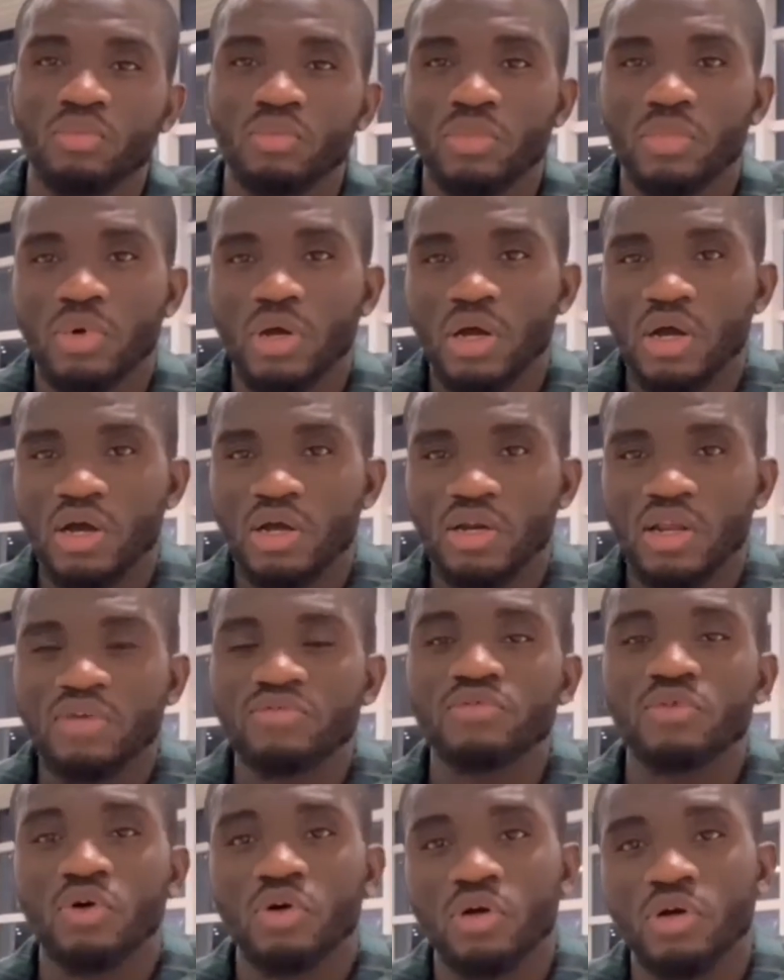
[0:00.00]

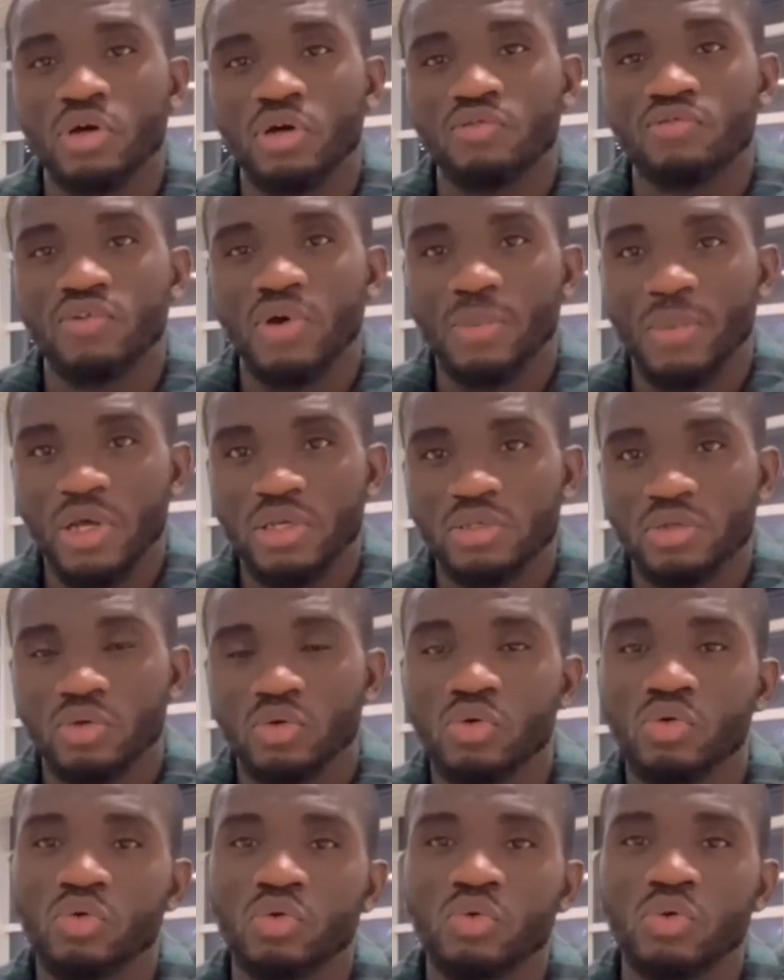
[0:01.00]
livestock farmers
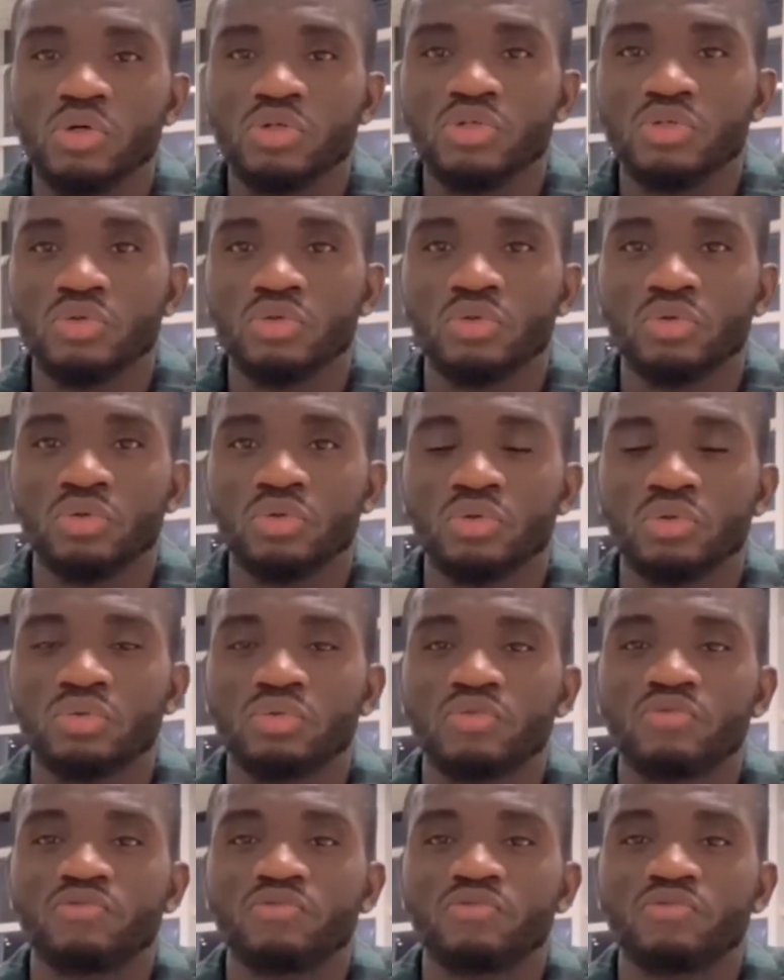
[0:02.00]
who wants to